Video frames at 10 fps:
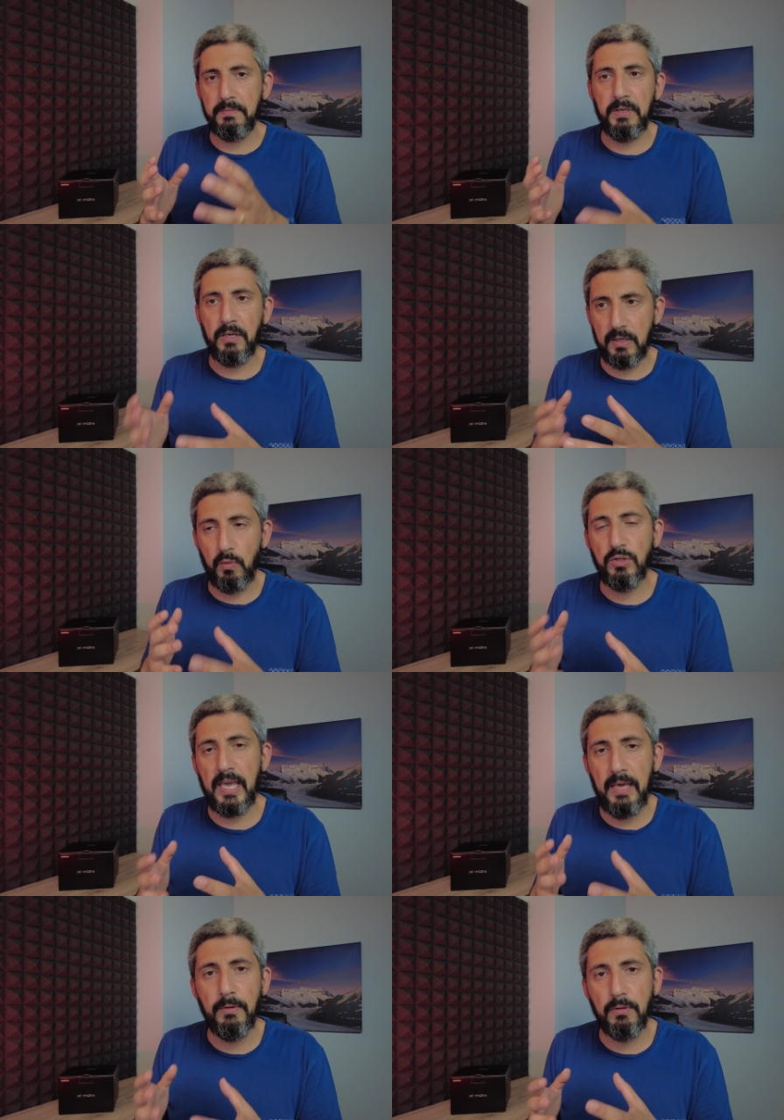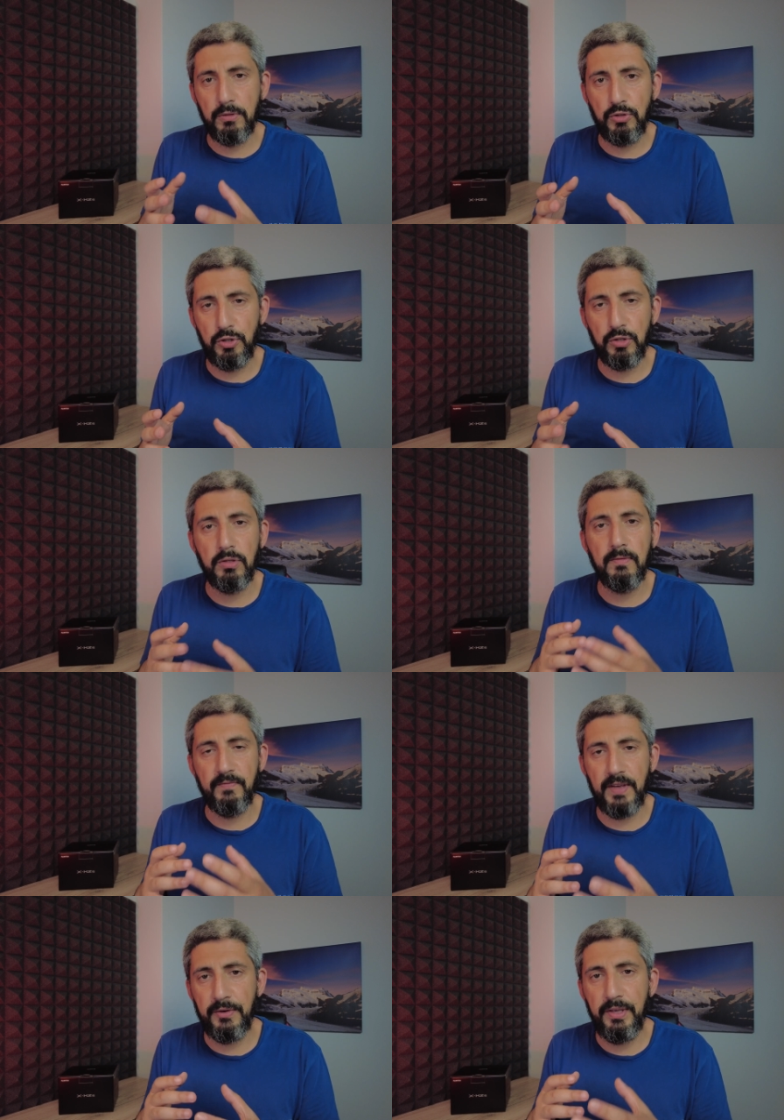because I was able to shoot
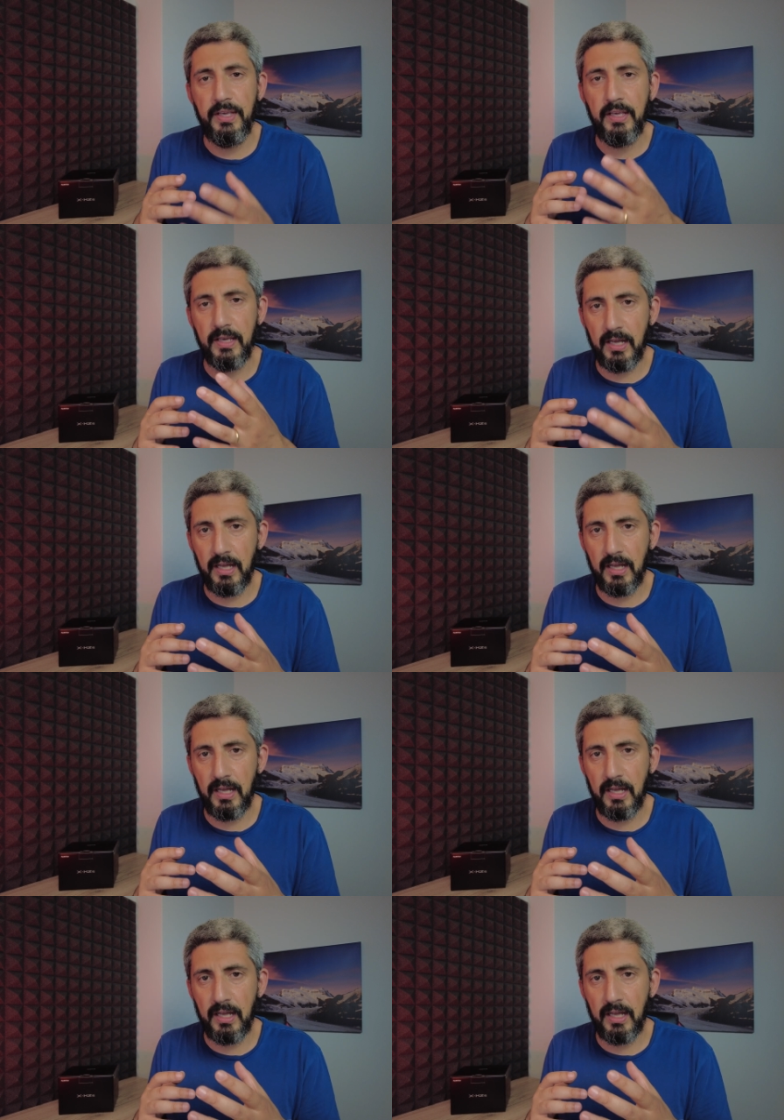very